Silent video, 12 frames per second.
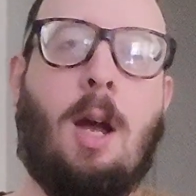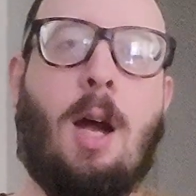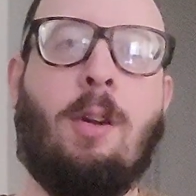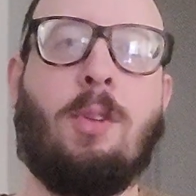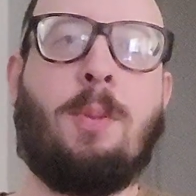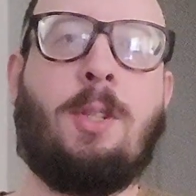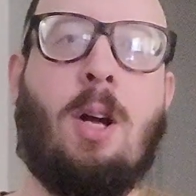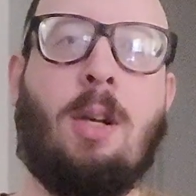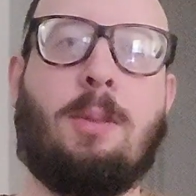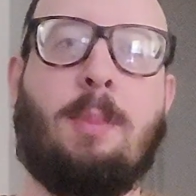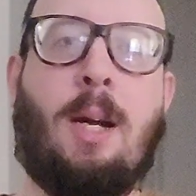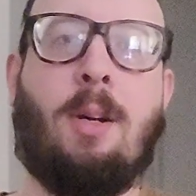I know it's been
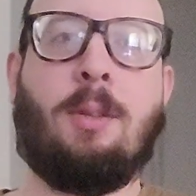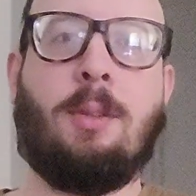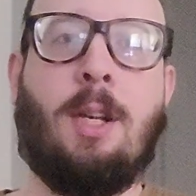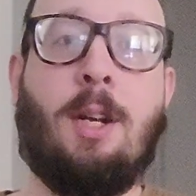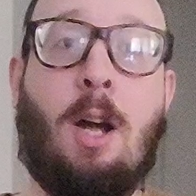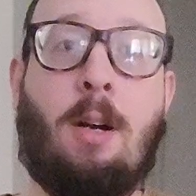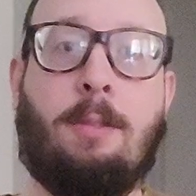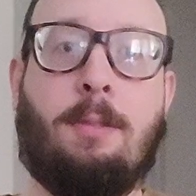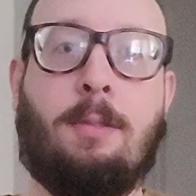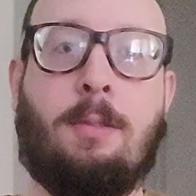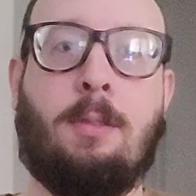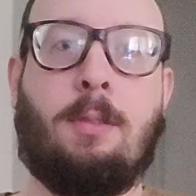talked about
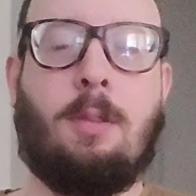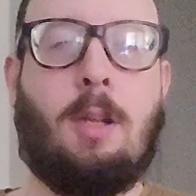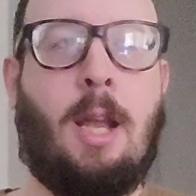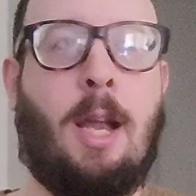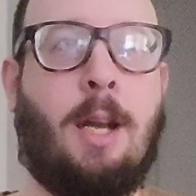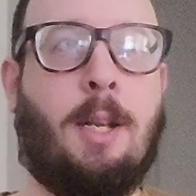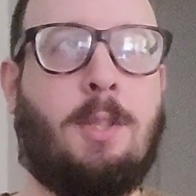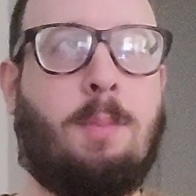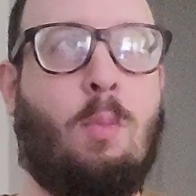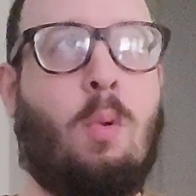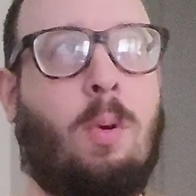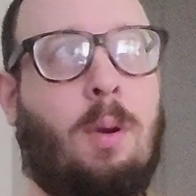enough, and it's
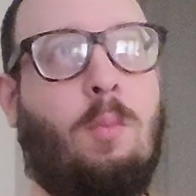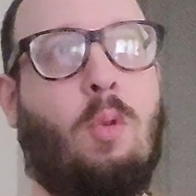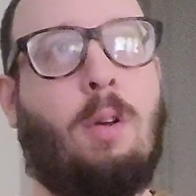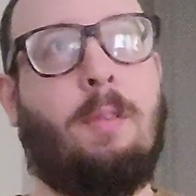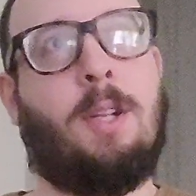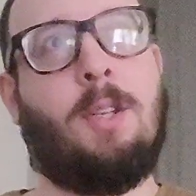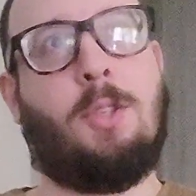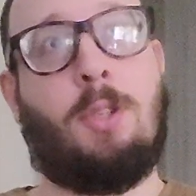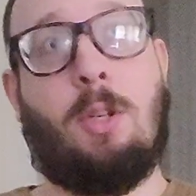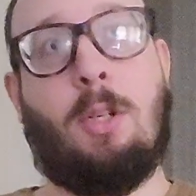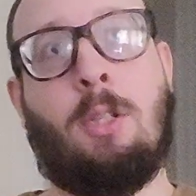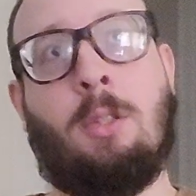more and more of a
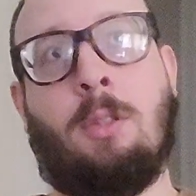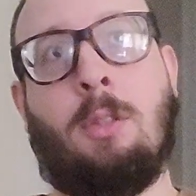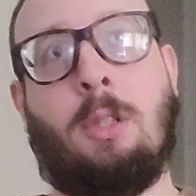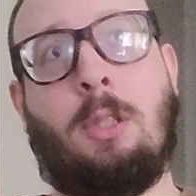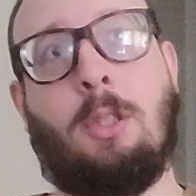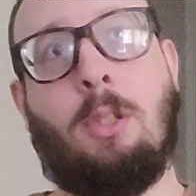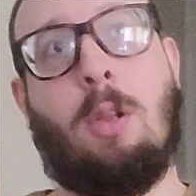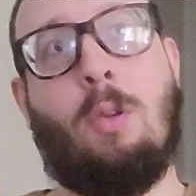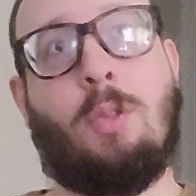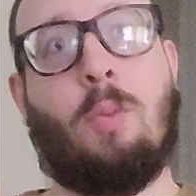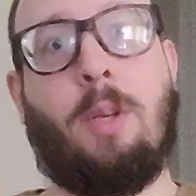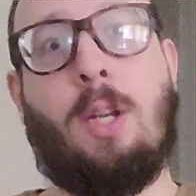concern the
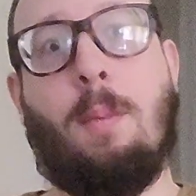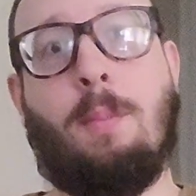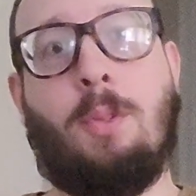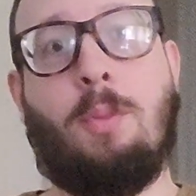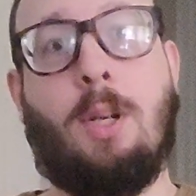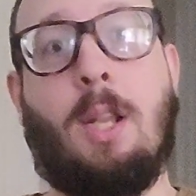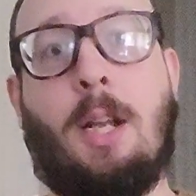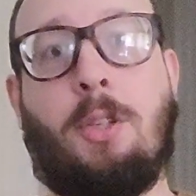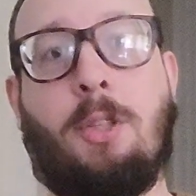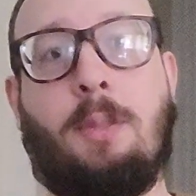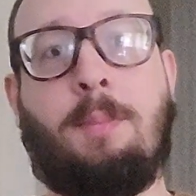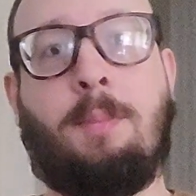closer we come to an
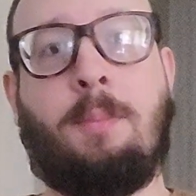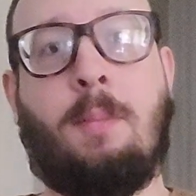election,